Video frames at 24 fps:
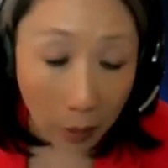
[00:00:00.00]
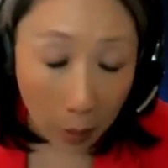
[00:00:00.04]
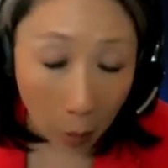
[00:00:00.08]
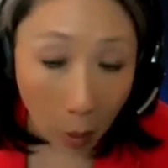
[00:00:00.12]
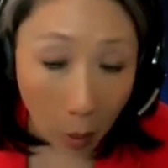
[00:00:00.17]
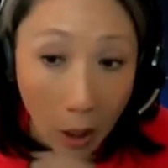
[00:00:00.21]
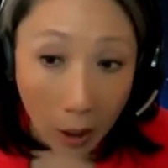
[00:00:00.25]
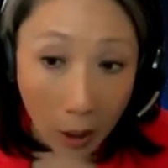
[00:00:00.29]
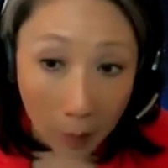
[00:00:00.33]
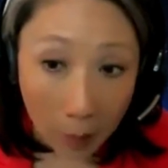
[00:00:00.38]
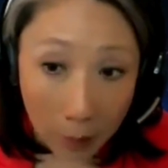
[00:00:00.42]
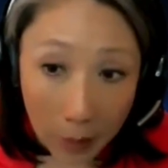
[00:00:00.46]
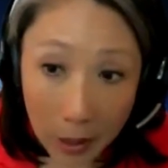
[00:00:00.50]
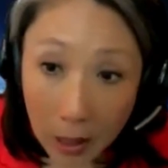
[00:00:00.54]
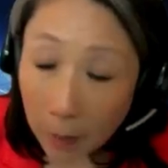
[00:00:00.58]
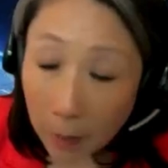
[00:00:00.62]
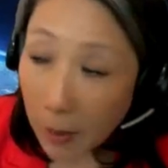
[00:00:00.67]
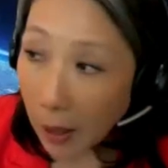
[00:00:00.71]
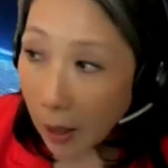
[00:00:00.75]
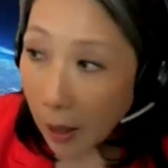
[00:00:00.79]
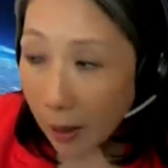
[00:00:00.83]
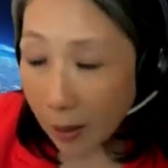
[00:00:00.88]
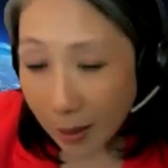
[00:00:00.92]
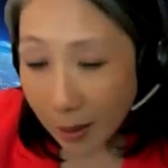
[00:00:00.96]
we want to
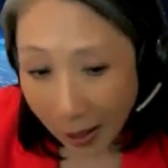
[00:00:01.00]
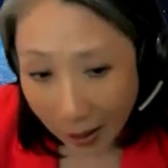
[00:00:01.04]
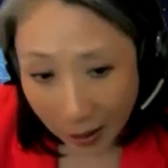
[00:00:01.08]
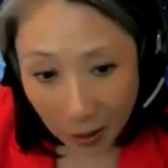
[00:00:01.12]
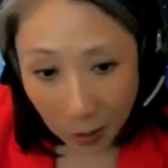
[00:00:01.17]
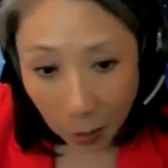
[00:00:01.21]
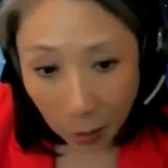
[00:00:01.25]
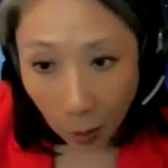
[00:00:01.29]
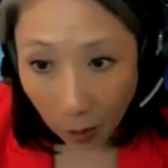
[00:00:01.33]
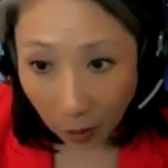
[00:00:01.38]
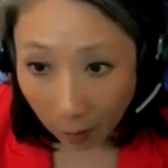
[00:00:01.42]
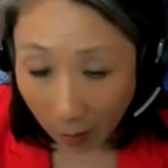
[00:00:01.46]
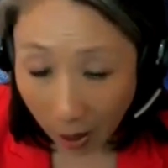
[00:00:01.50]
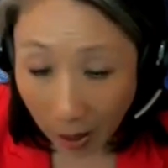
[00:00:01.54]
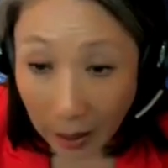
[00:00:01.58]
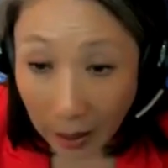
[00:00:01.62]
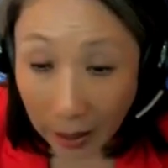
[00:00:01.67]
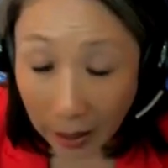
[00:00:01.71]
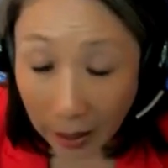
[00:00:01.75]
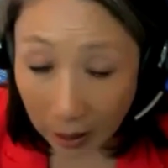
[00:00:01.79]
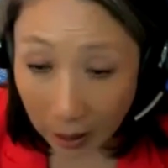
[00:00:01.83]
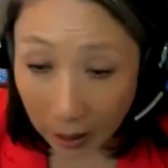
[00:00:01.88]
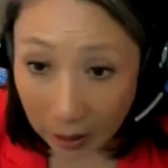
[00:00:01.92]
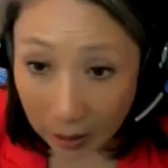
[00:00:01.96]
be because that's where the
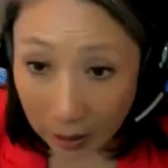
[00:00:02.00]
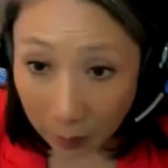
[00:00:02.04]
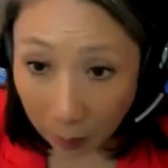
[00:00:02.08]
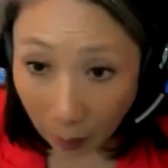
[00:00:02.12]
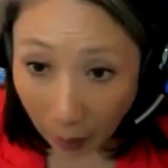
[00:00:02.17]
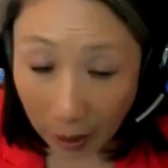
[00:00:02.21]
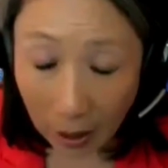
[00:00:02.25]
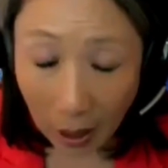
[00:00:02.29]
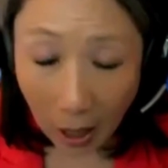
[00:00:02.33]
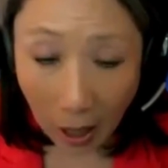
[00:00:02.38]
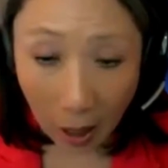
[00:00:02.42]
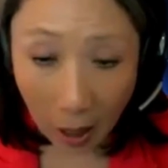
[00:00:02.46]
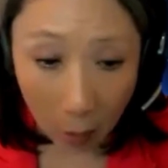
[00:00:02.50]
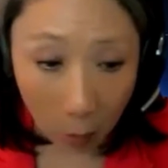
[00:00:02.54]
money is, right?